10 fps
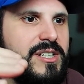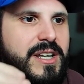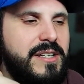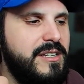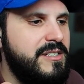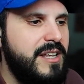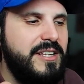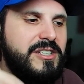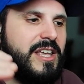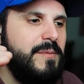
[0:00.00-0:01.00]
They
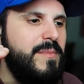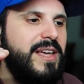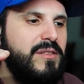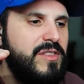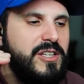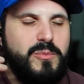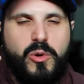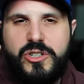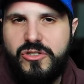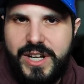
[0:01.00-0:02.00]
just keep making things more
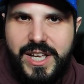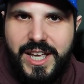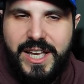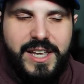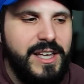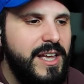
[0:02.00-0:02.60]
intriguing.